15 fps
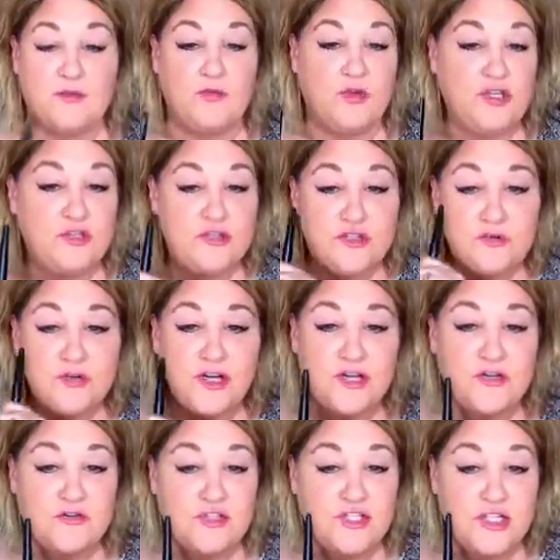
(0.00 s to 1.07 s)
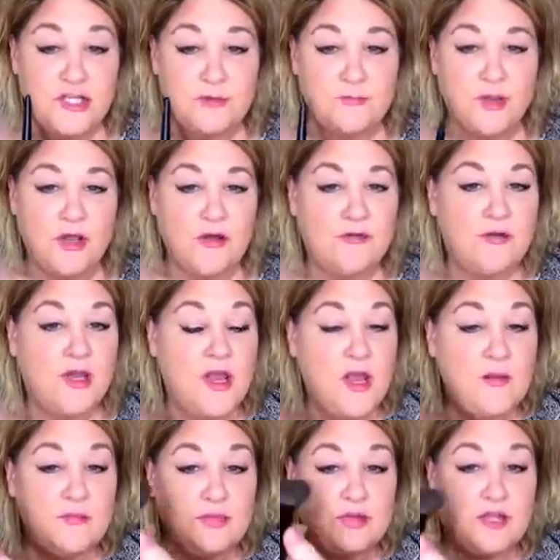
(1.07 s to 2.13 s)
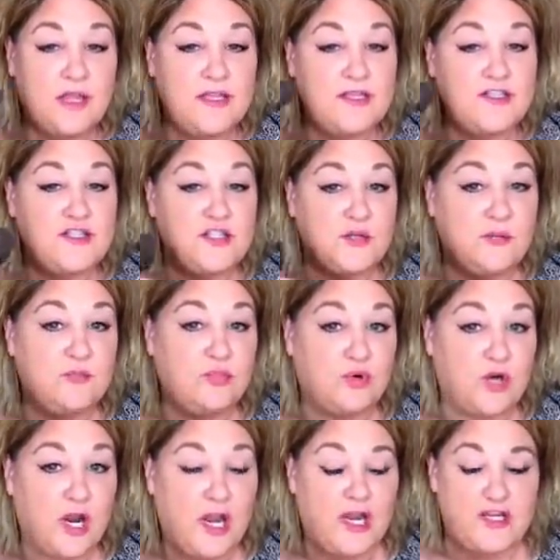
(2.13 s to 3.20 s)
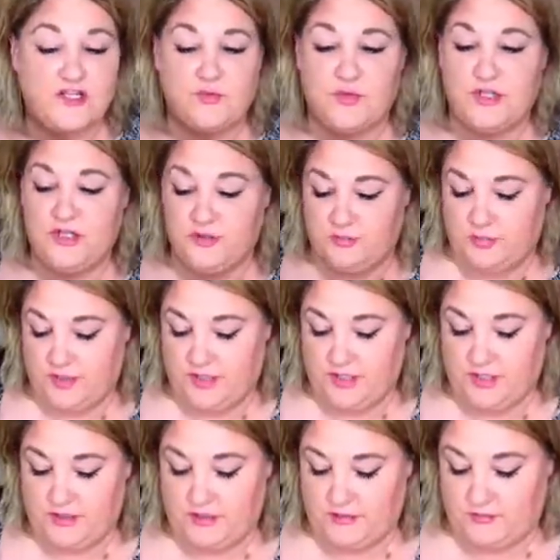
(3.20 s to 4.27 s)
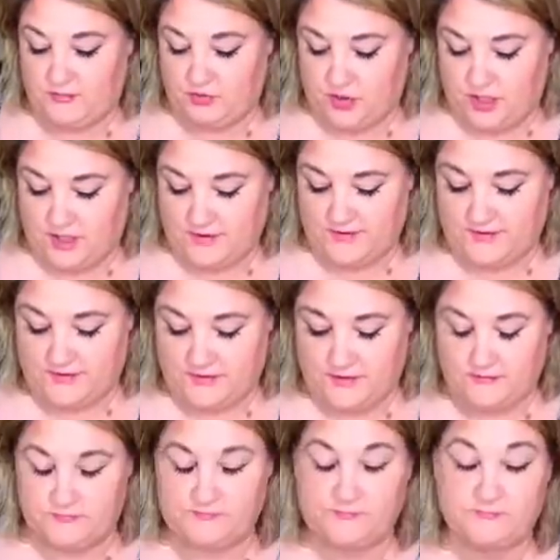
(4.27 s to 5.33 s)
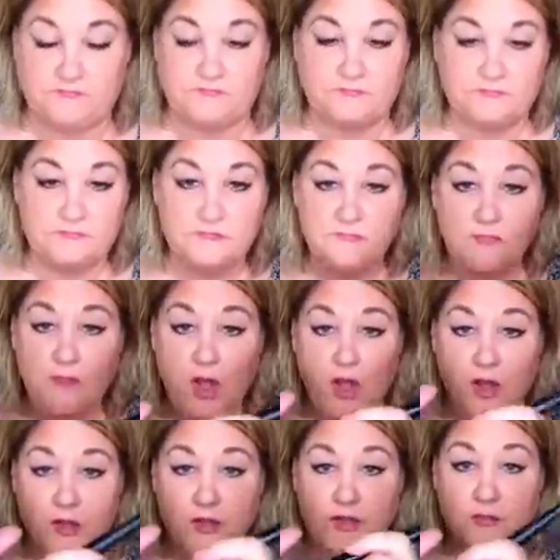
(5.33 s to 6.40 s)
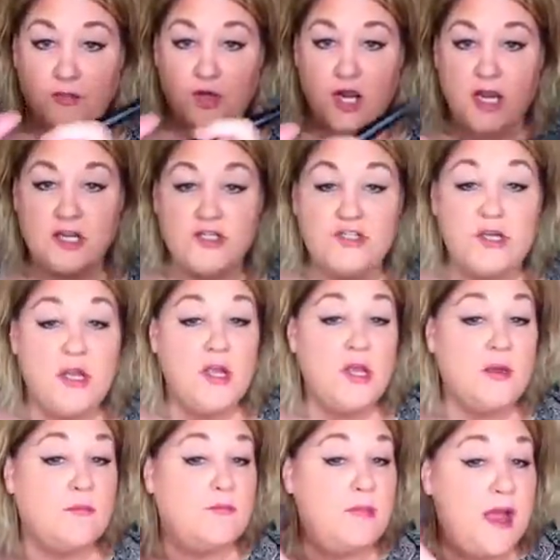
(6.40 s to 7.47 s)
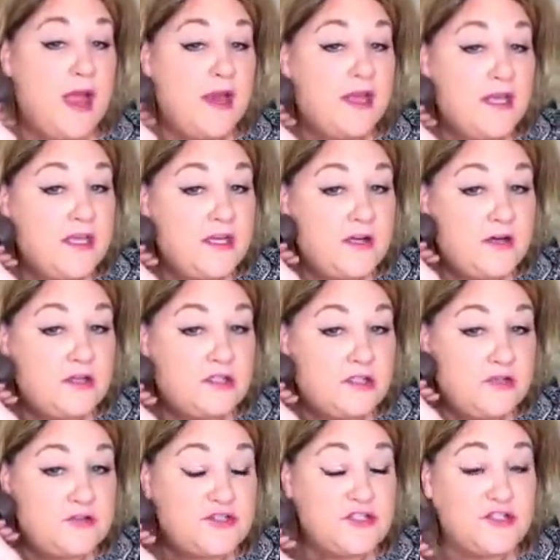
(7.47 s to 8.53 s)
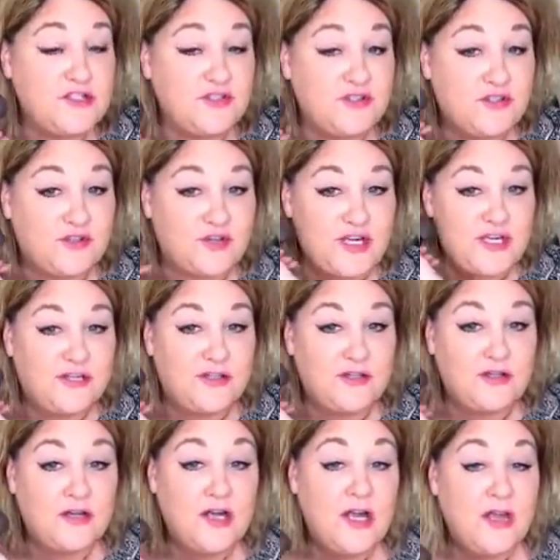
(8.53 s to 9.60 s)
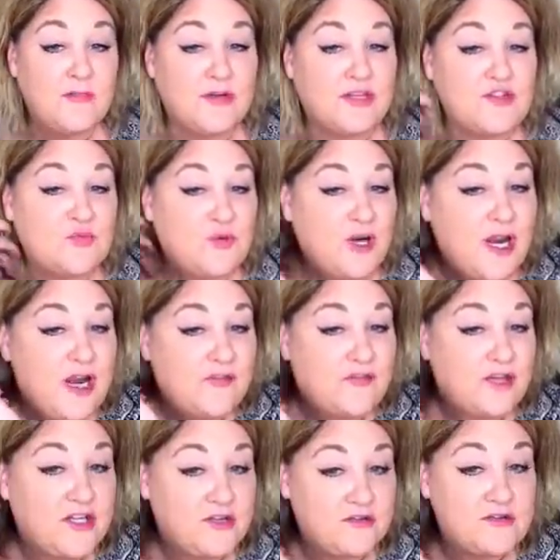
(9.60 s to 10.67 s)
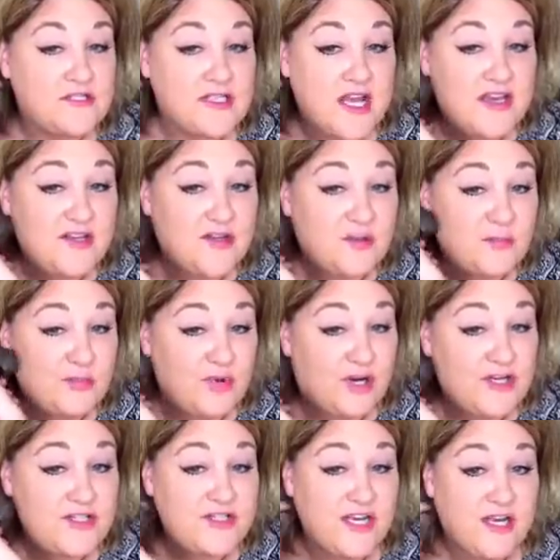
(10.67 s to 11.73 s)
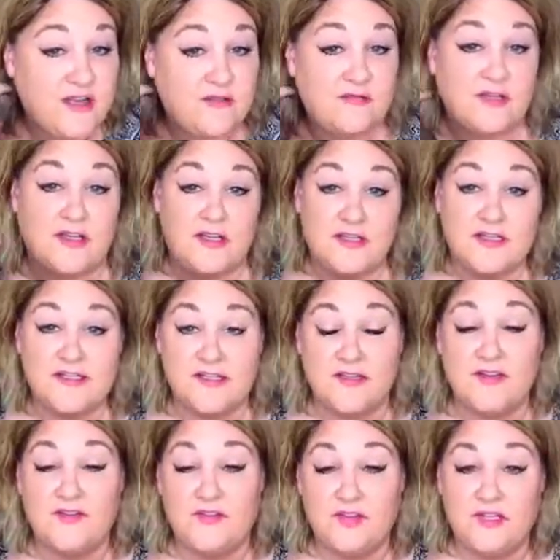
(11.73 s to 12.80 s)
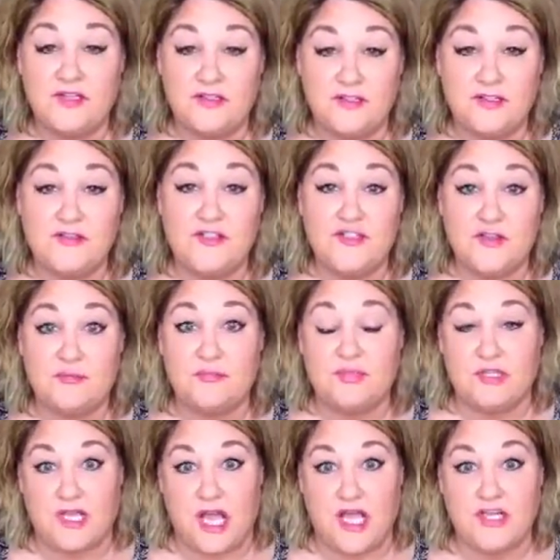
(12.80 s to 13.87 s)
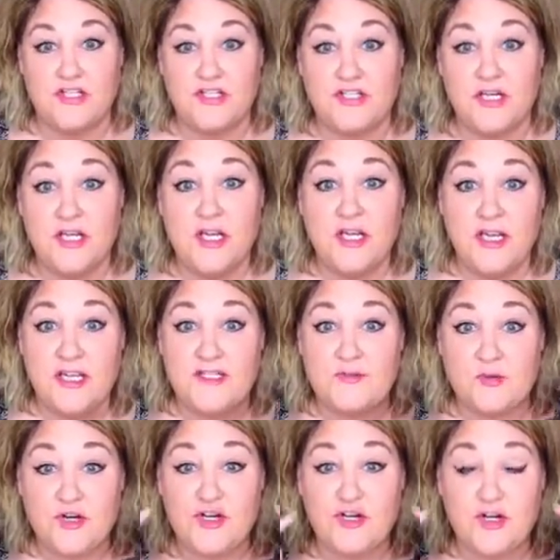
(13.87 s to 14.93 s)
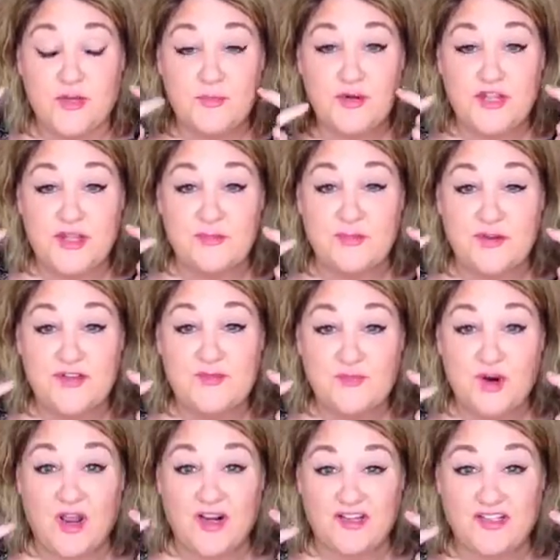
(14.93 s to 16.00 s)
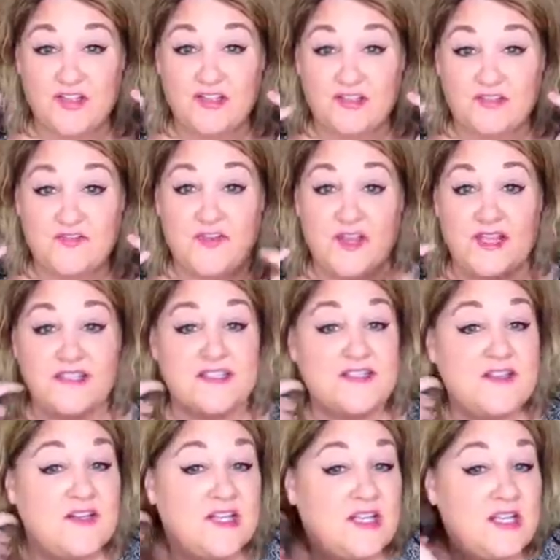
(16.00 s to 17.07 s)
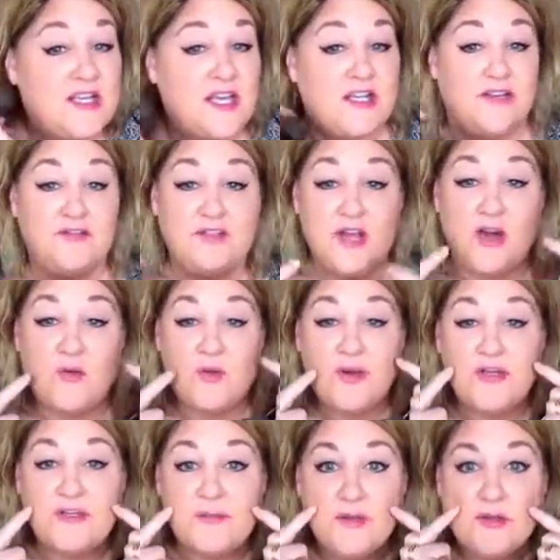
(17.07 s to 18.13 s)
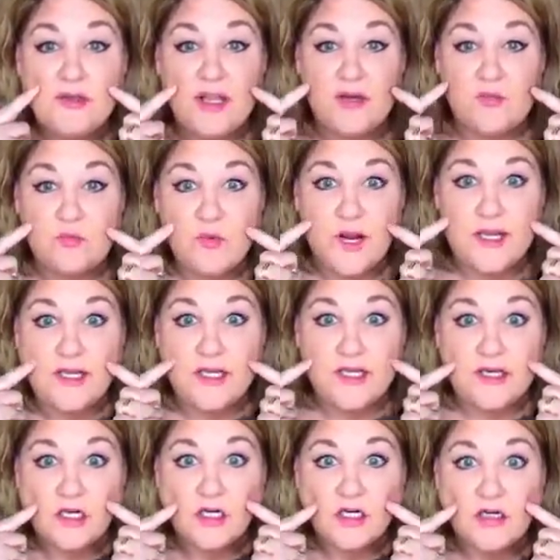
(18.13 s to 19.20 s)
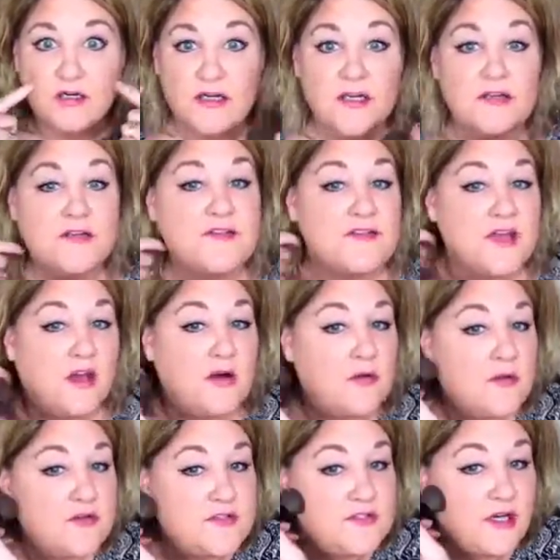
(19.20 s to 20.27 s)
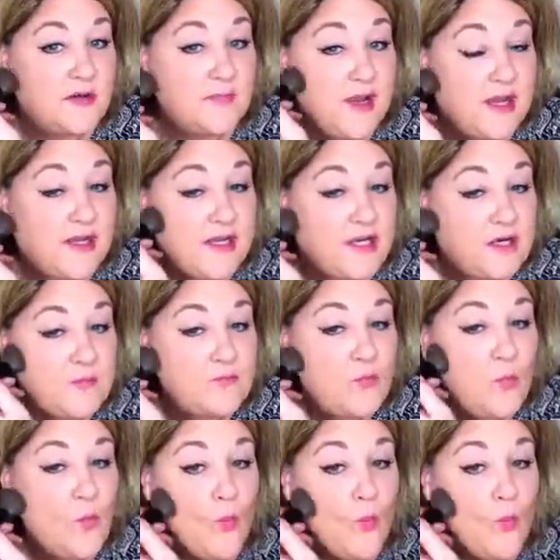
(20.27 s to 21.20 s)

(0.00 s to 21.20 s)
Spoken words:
and when you do it on your cheekbone, place your brush, when you put your bronzer on your brush, back here closest to your ear, because wherever you set your brush down, and this even includes your blush, is where you're going to put the most product on your face. And you don't want it to be like right here. So start back here.